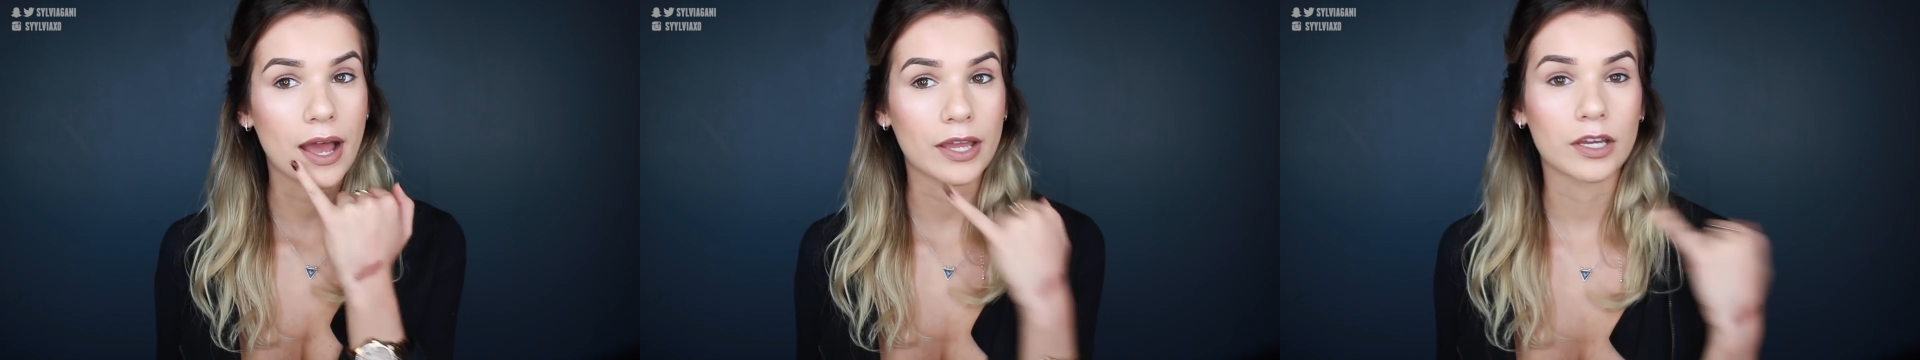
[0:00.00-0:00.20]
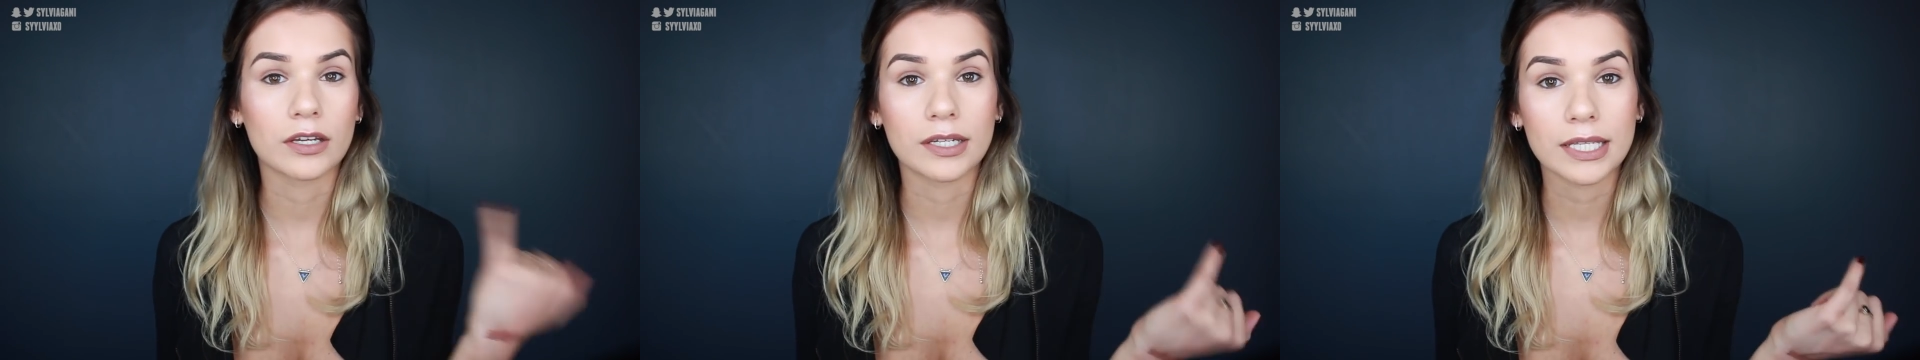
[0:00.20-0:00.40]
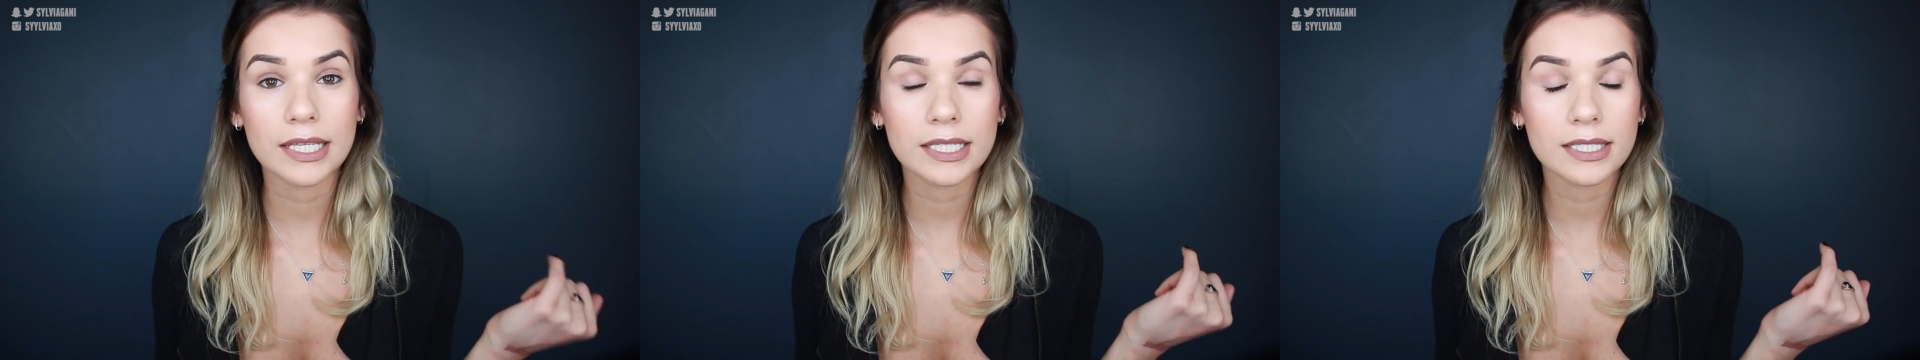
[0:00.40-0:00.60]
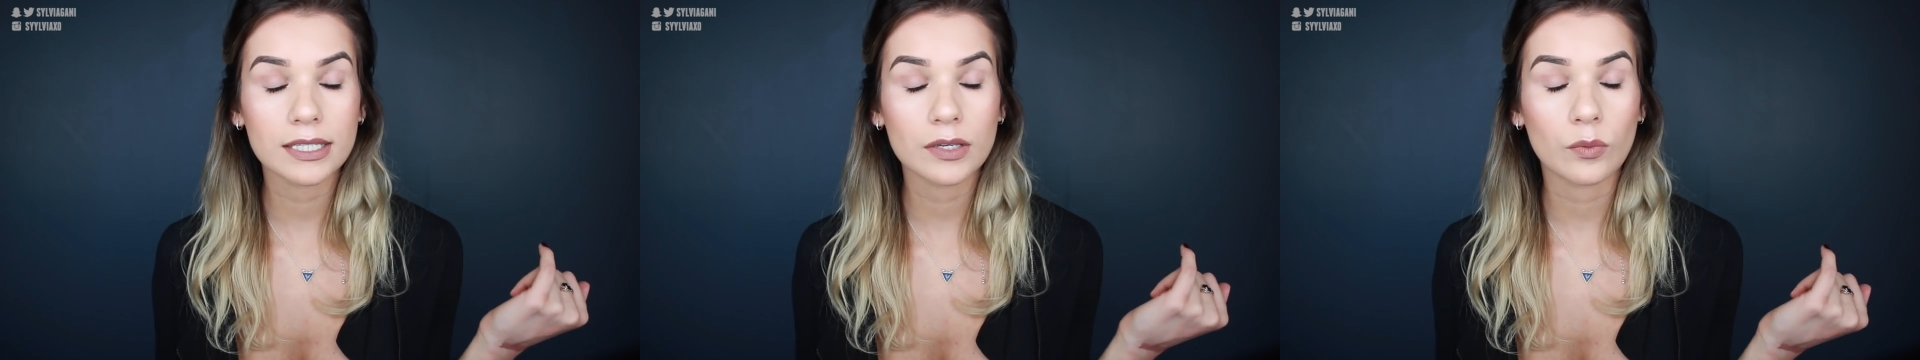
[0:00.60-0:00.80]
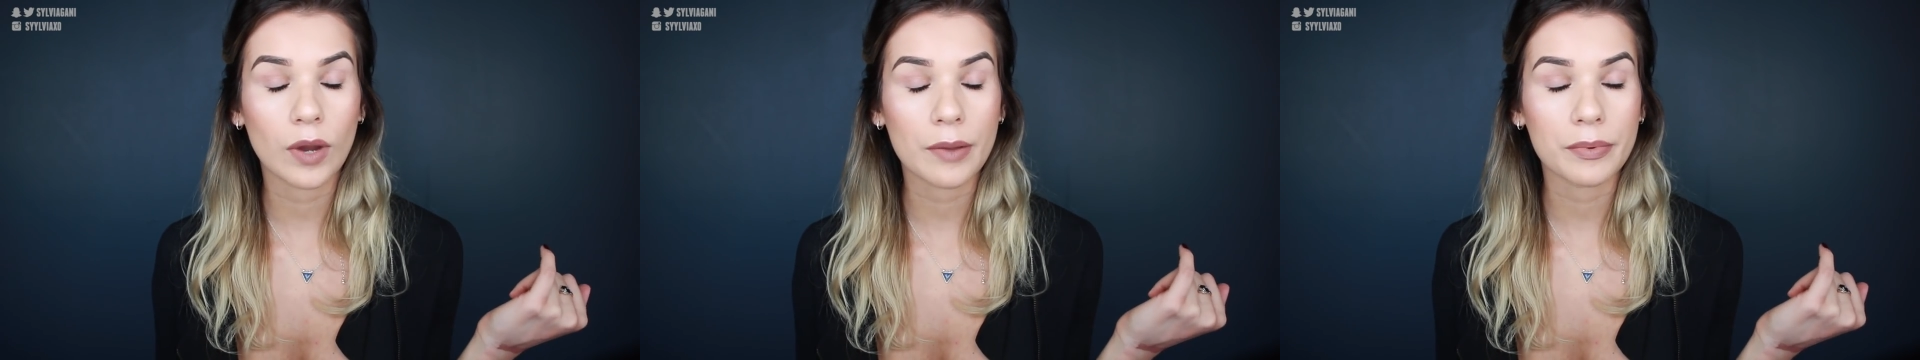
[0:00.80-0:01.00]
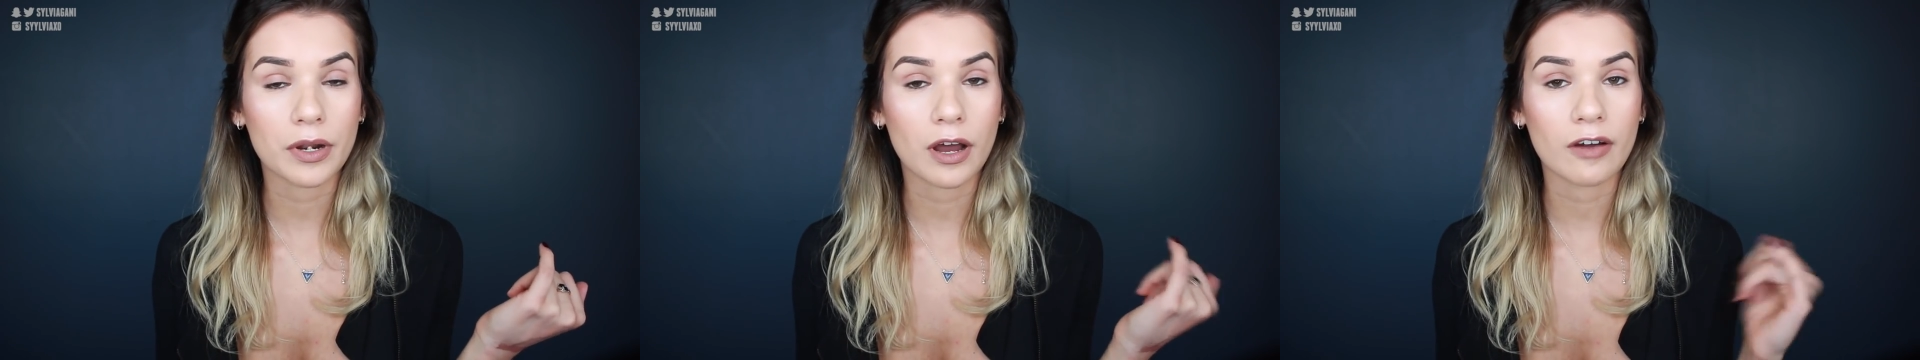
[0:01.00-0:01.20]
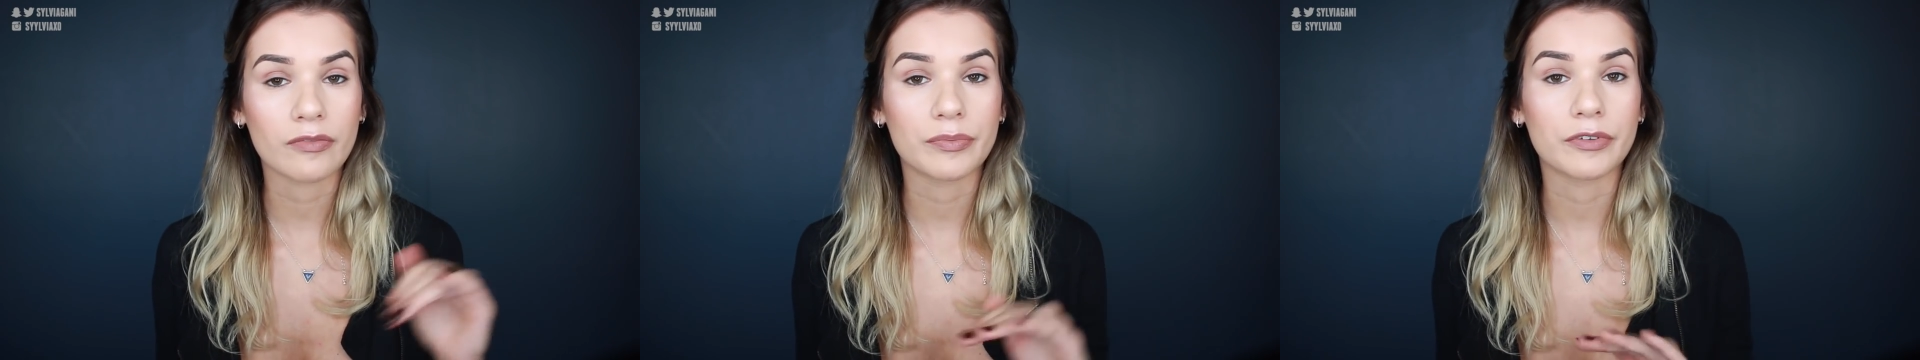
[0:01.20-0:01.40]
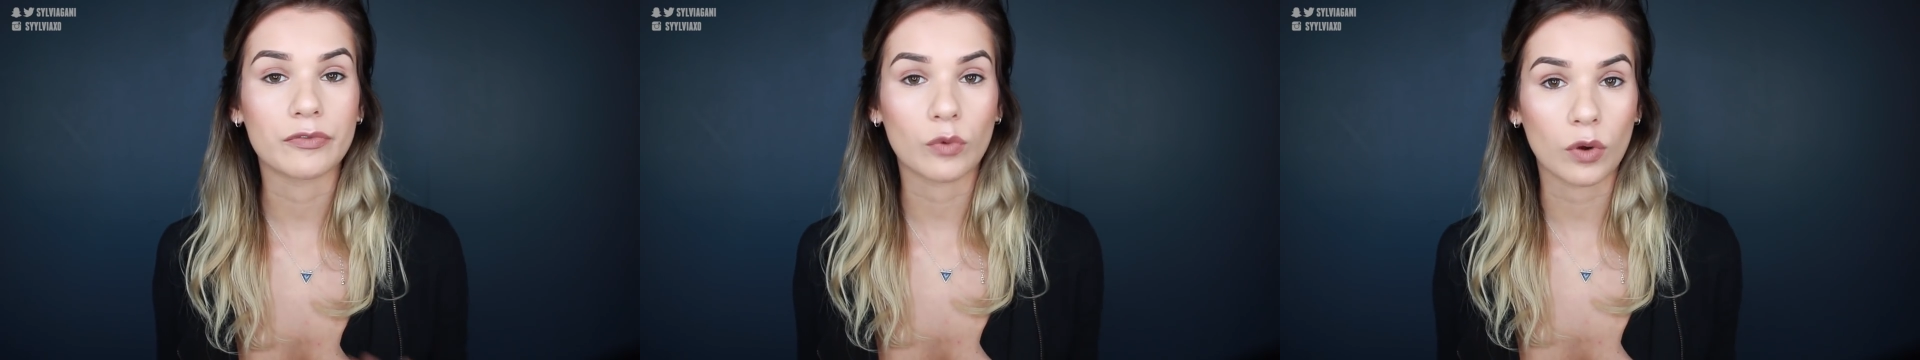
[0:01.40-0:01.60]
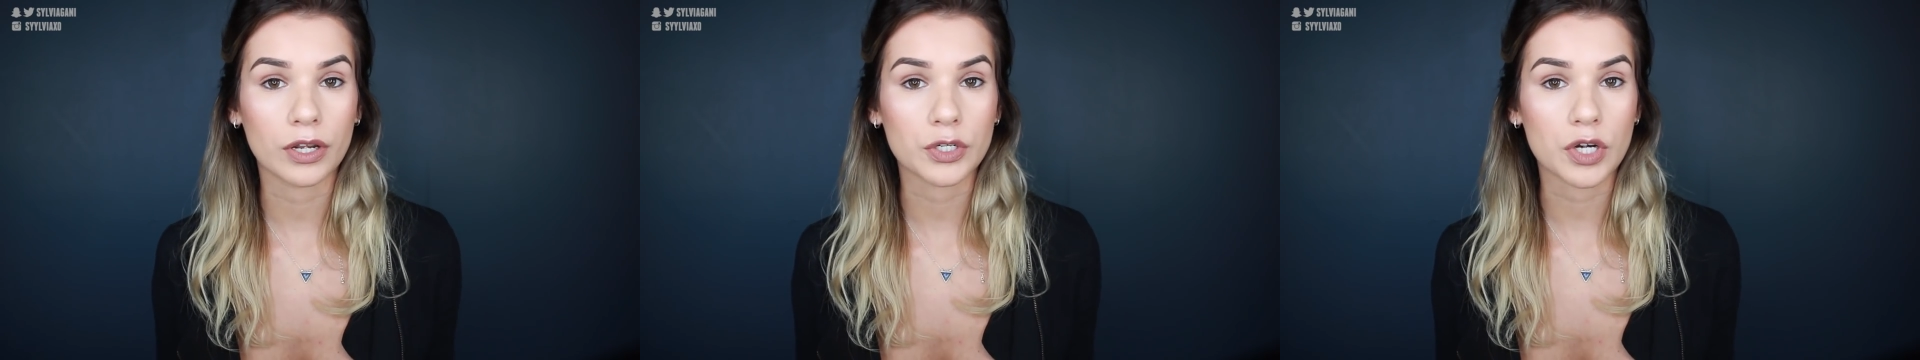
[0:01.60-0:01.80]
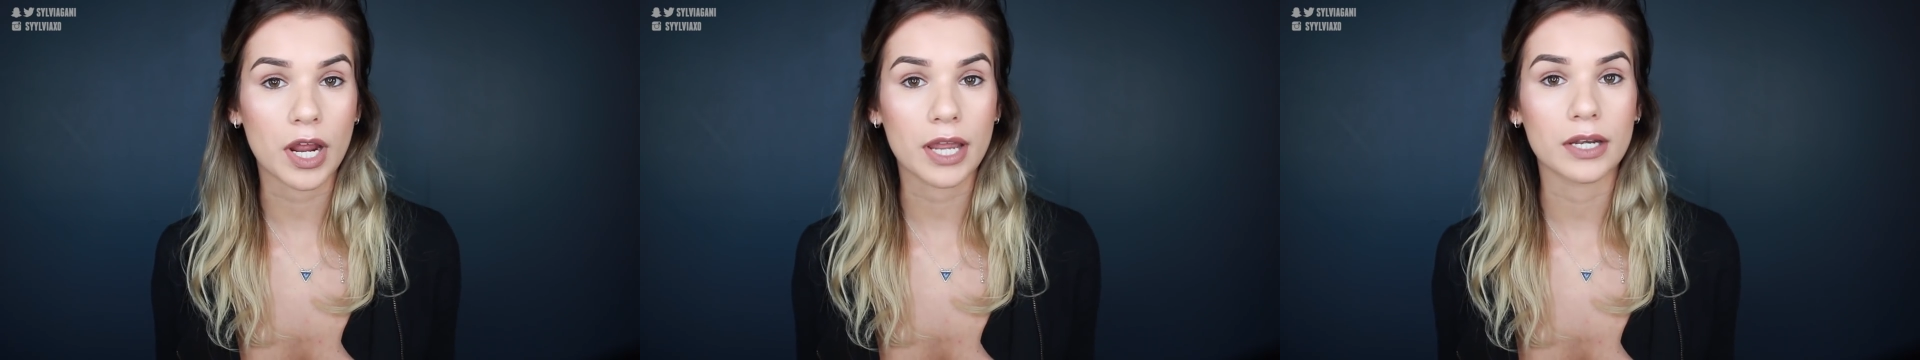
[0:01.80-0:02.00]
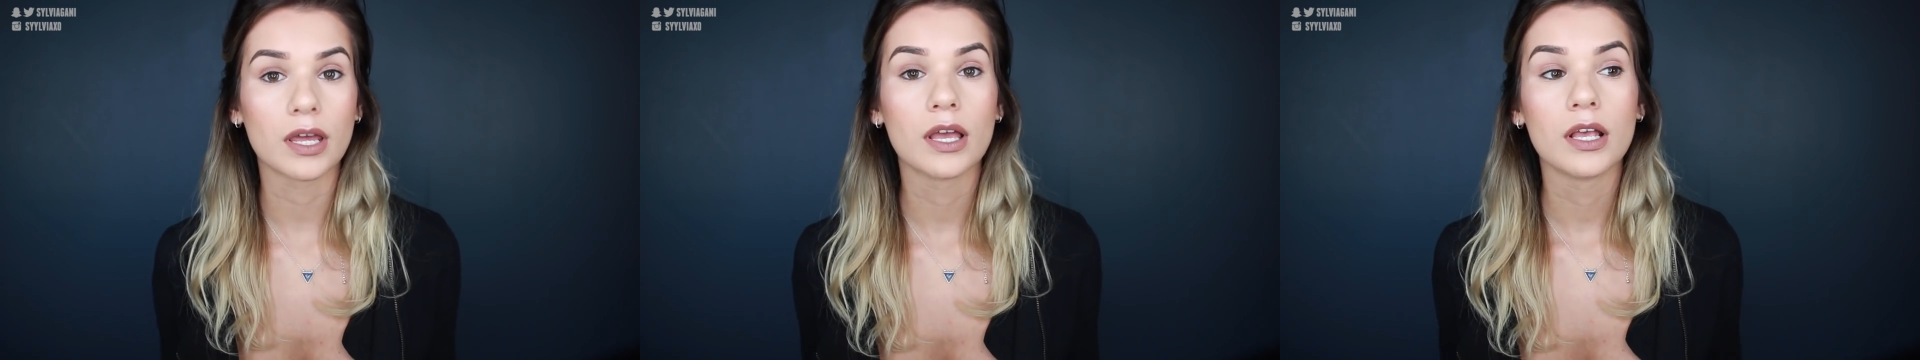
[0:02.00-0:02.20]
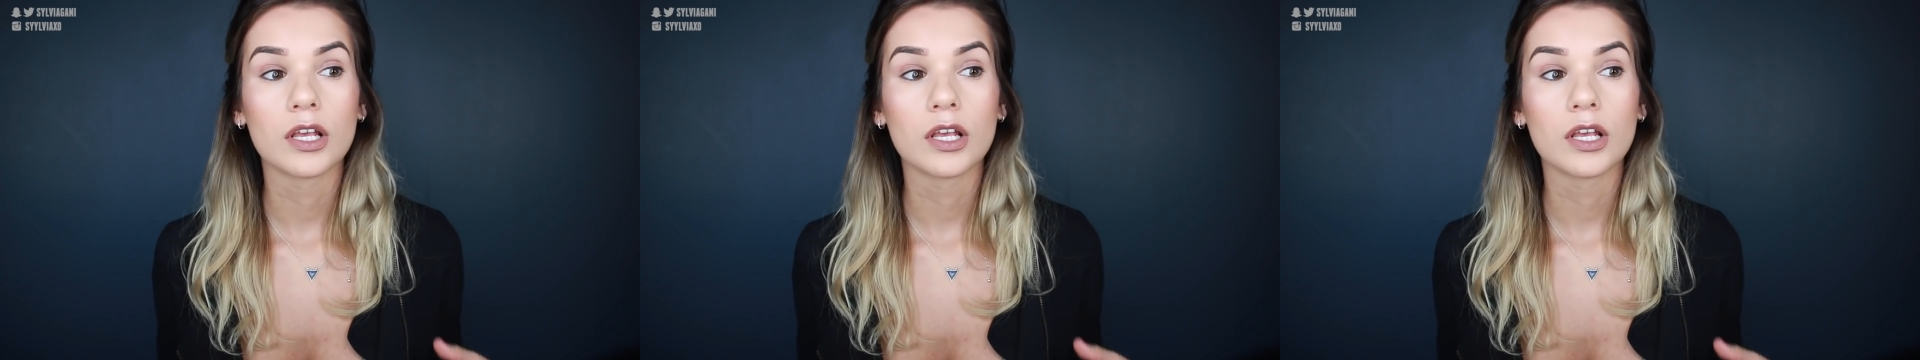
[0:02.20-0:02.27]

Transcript: I could easily wipe it off before it dried.